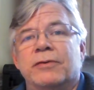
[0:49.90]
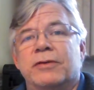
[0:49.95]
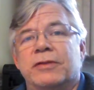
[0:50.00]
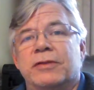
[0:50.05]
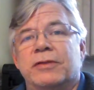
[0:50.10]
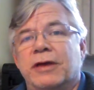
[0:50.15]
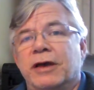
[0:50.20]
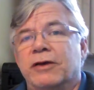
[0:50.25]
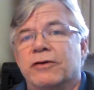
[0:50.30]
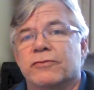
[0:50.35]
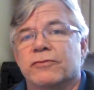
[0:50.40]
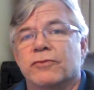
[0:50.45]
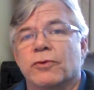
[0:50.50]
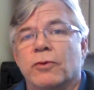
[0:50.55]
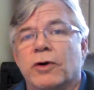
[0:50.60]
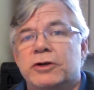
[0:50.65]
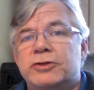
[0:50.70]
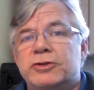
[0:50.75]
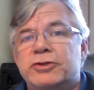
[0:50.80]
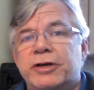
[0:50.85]
We thank you for
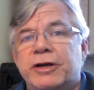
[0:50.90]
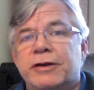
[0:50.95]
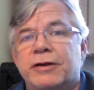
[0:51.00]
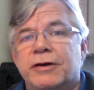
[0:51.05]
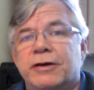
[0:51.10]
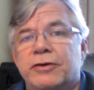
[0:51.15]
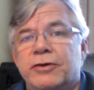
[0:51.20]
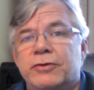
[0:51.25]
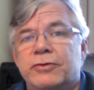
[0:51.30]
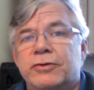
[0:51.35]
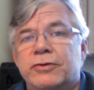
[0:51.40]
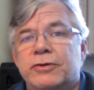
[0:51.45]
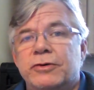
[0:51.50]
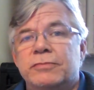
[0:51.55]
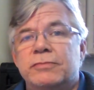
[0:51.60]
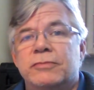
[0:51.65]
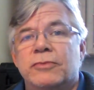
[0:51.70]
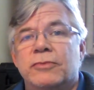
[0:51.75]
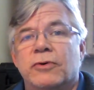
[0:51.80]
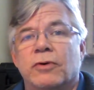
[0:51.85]
watching it on
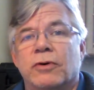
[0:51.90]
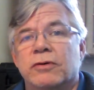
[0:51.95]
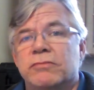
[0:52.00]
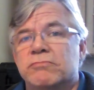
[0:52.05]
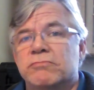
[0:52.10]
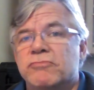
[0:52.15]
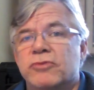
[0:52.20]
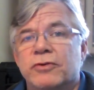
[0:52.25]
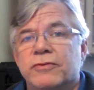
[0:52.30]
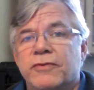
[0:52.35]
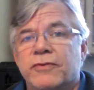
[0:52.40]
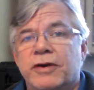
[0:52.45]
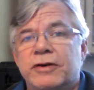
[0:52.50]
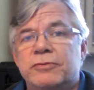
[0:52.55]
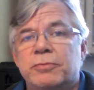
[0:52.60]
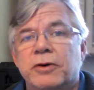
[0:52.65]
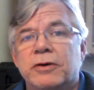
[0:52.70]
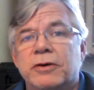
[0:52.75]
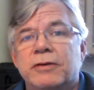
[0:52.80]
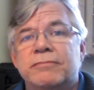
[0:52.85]
YouTube or through
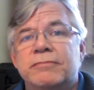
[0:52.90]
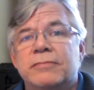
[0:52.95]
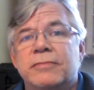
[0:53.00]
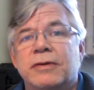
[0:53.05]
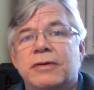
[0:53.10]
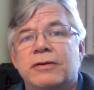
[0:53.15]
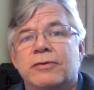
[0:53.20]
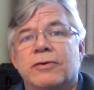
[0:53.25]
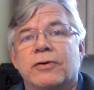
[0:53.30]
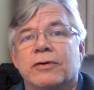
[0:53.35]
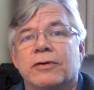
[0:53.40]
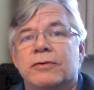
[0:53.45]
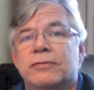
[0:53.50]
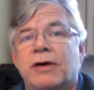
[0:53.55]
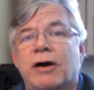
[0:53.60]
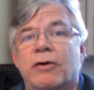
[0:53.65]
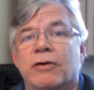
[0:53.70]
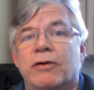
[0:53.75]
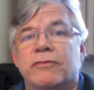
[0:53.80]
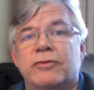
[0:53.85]
Facebook or
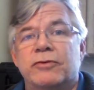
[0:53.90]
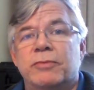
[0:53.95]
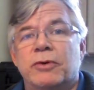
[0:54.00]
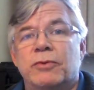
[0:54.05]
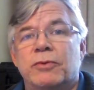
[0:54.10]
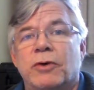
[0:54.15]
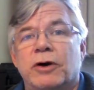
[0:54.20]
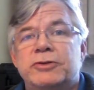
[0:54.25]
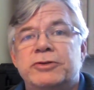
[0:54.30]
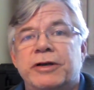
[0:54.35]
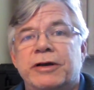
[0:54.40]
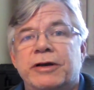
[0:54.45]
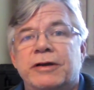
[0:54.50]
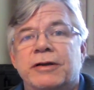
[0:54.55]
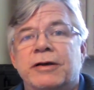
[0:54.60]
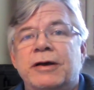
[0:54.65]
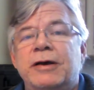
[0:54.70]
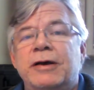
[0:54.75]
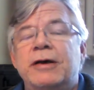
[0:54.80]
however you've been watching it.